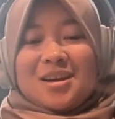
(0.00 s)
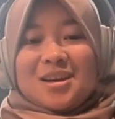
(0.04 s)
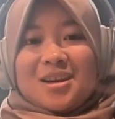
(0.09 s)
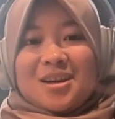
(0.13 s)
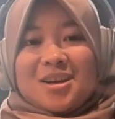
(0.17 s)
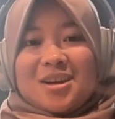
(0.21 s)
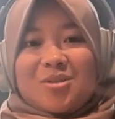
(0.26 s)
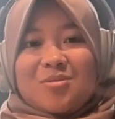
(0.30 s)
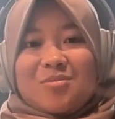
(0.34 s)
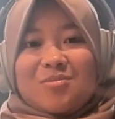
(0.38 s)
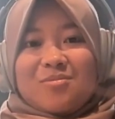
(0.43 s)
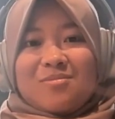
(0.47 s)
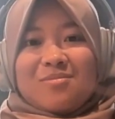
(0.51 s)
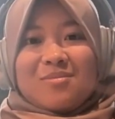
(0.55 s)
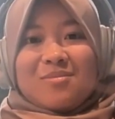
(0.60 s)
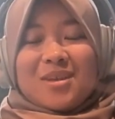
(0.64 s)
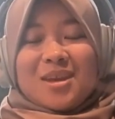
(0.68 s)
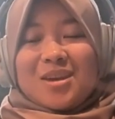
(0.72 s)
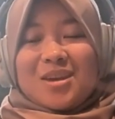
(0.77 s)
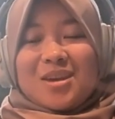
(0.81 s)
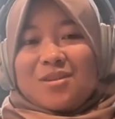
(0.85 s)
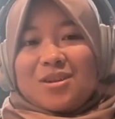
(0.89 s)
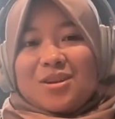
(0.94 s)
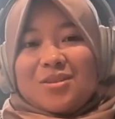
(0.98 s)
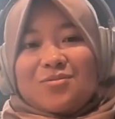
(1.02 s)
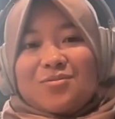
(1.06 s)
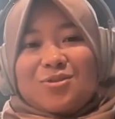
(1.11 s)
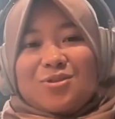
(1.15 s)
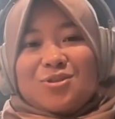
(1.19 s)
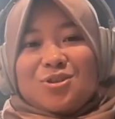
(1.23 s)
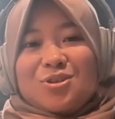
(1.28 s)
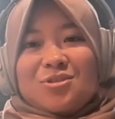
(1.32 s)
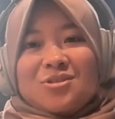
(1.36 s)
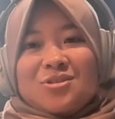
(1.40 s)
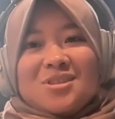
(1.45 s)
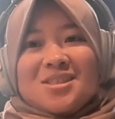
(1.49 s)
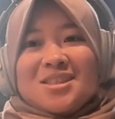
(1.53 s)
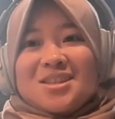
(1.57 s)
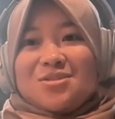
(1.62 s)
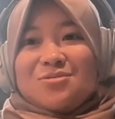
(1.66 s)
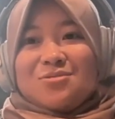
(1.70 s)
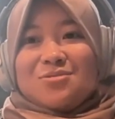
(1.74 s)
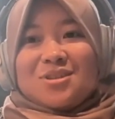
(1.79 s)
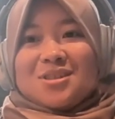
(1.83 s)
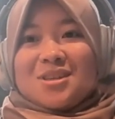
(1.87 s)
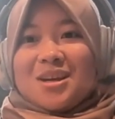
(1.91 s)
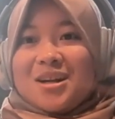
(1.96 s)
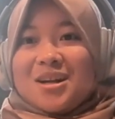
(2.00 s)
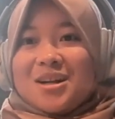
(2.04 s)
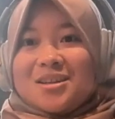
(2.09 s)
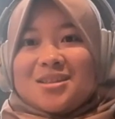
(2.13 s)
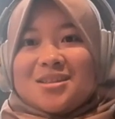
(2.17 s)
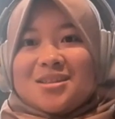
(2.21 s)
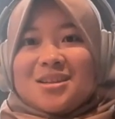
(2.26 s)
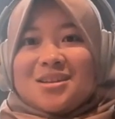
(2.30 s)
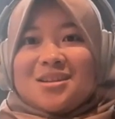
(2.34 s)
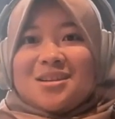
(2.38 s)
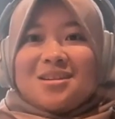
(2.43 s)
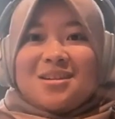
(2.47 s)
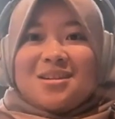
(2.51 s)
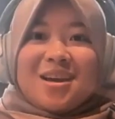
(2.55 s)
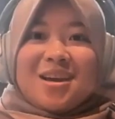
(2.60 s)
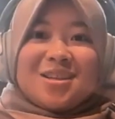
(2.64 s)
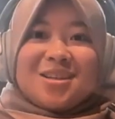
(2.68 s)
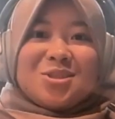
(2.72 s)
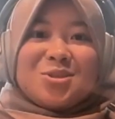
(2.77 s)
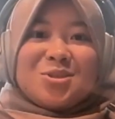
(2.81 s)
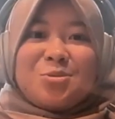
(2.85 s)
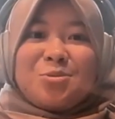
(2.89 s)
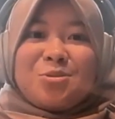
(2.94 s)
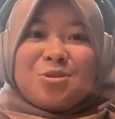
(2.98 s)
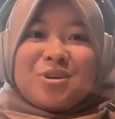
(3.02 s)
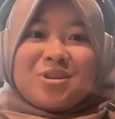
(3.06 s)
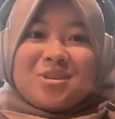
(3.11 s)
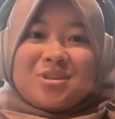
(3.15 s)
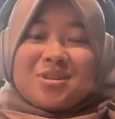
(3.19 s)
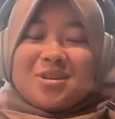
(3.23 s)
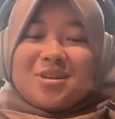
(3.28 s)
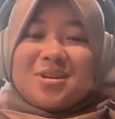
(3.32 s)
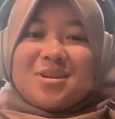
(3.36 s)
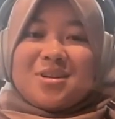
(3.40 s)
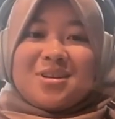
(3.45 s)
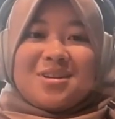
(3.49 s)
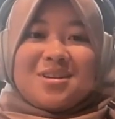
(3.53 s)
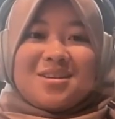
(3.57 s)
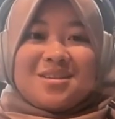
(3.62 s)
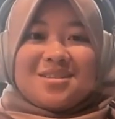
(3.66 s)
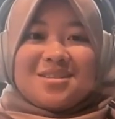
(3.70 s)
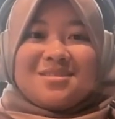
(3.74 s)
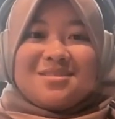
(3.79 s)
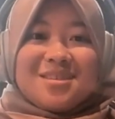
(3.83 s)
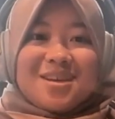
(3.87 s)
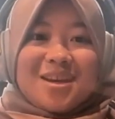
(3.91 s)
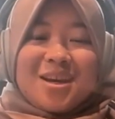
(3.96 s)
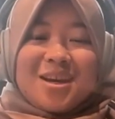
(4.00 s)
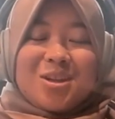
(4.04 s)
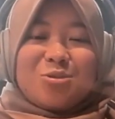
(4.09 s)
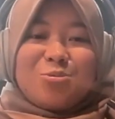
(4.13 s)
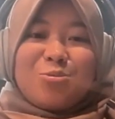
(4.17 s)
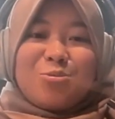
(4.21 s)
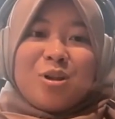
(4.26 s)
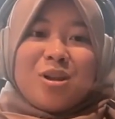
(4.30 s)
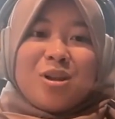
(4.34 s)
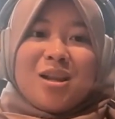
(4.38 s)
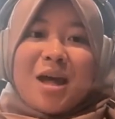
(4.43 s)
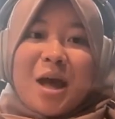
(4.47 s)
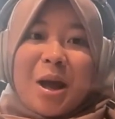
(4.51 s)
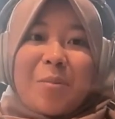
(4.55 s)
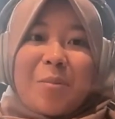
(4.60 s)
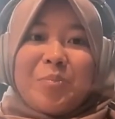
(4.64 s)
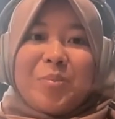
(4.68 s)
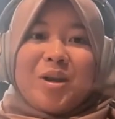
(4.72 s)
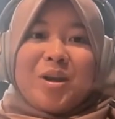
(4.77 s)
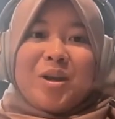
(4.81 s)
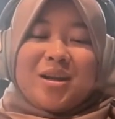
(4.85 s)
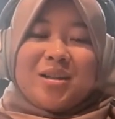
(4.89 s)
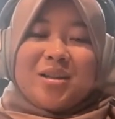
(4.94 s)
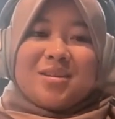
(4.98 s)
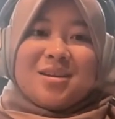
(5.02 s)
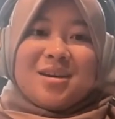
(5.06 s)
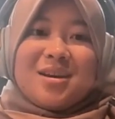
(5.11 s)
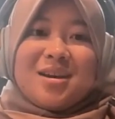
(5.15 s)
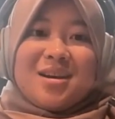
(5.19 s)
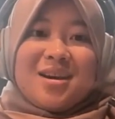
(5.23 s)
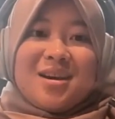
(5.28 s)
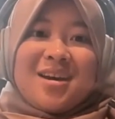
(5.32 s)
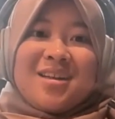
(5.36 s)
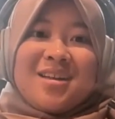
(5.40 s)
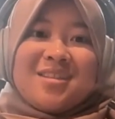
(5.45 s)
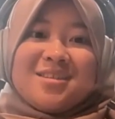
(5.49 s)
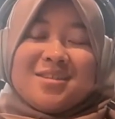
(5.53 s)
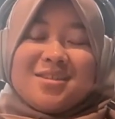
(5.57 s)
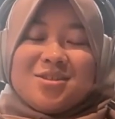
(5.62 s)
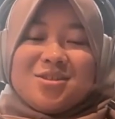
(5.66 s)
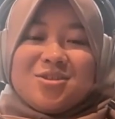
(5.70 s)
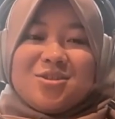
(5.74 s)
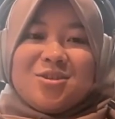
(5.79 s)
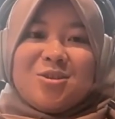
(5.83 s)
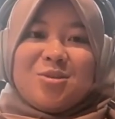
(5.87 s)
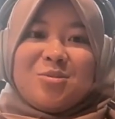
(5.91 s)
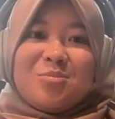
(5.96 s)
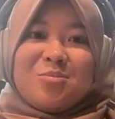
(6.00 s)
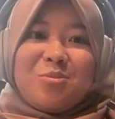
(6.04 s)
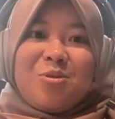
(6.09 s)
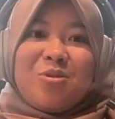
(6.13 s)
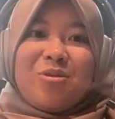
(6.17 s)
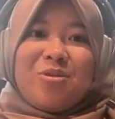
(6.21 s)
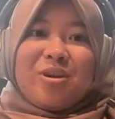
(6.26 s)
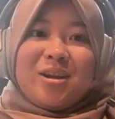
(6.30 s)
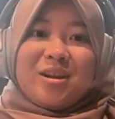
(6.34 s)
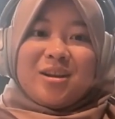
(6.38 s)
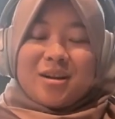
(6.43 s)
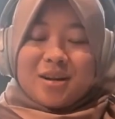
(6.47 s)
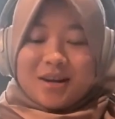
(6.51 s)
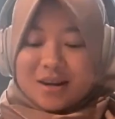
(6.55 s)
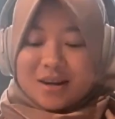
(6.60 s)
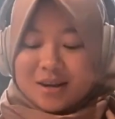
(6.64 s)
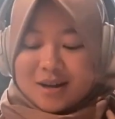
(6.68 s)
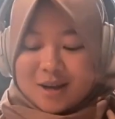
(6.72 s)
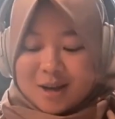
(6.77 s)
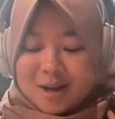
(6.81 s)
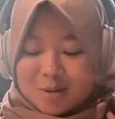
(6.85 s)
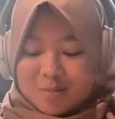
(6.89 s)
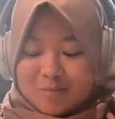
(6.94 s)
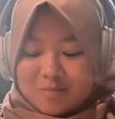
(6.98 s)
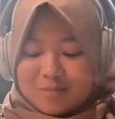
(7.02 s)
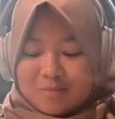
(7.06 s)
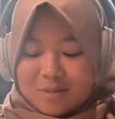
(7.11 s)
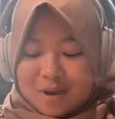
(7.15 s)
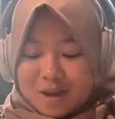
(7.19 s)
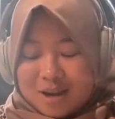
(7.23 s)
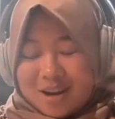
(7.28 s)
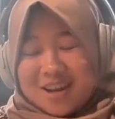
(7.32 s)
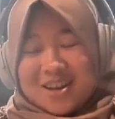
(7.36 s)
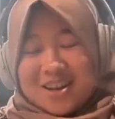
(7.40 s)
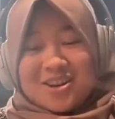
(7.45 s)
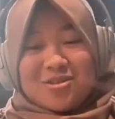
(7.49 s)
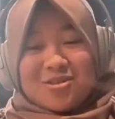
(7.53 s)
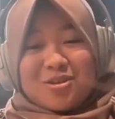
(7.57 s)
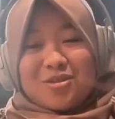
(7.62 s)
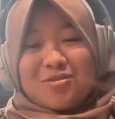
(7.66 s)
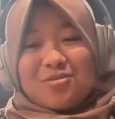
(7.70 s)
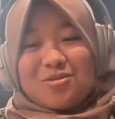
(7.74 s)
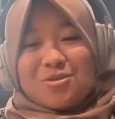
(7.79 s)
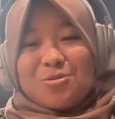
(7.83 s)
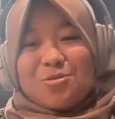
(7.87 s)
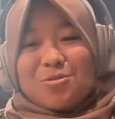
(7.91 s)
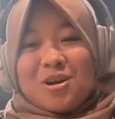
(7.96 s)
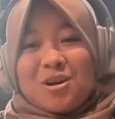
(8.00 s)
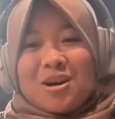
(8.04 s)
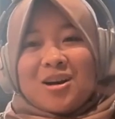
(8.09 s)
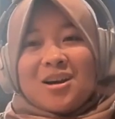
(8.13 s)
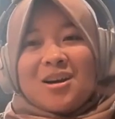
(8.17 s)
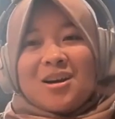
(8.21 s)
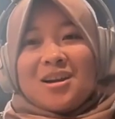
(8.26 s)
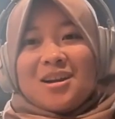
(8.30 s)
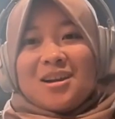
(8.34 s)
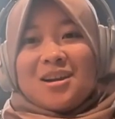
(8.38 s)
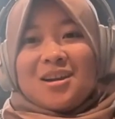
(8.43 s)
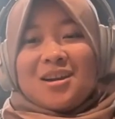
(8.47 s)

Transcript: Even if you don't see results in the next quarter, it will happen at a certain point. And I know if you are